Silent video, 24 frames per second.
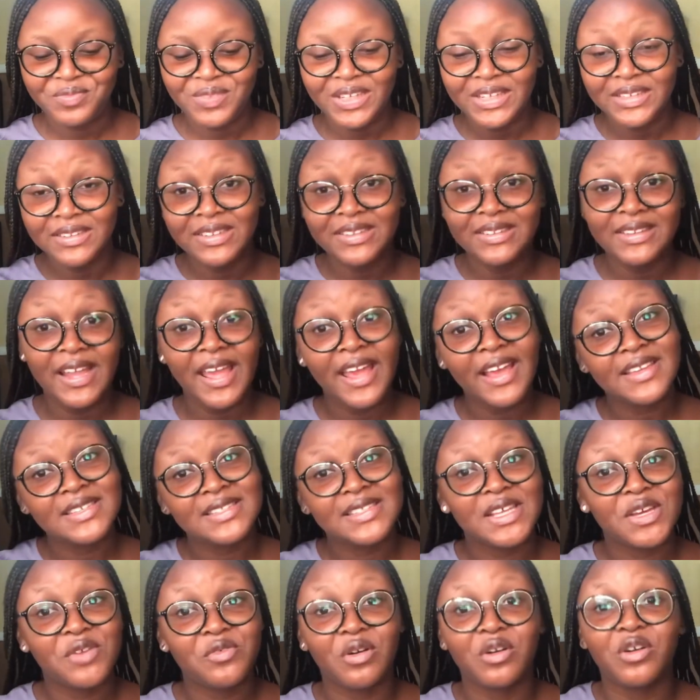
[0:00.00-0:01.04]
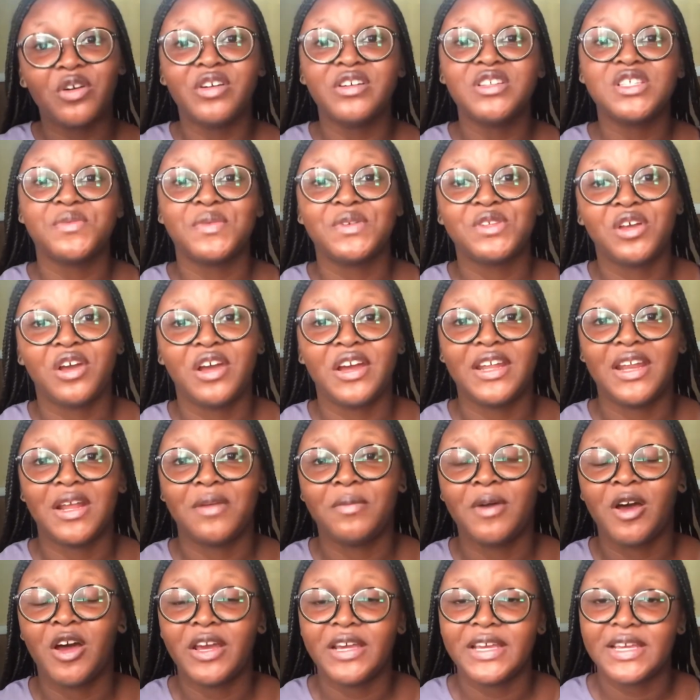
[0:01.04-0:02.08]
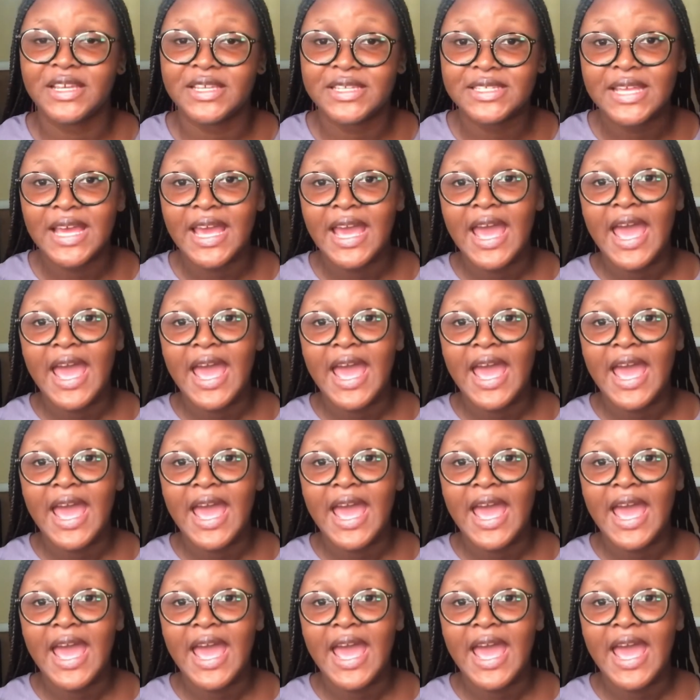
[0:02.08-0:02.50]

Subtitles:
the next thing we're going to be talking about is